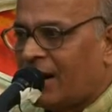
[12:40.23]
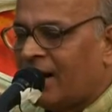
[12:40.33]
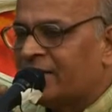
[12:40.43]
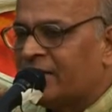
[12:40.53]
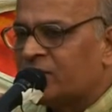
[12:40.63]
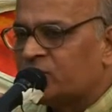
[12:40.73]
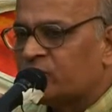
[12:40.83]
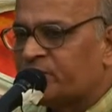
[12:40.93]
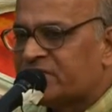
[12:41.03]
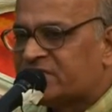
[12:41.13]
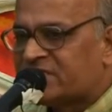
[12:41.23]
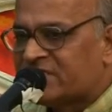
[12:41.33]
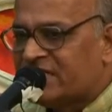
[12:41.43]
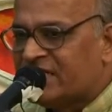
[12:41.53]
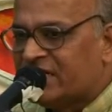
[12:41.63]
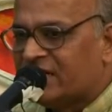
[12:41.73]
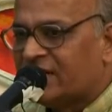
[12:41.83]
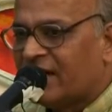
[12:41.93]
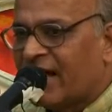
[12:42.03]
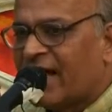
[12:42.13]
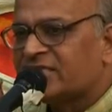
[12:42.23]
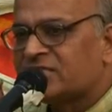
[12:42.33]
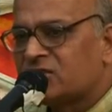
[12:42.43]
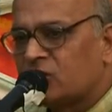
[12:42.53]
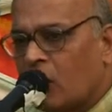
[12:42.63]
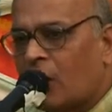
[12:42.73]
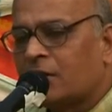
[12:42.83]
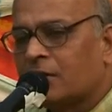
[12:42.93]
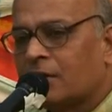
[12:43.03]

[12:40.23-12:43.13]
And they should be seen as not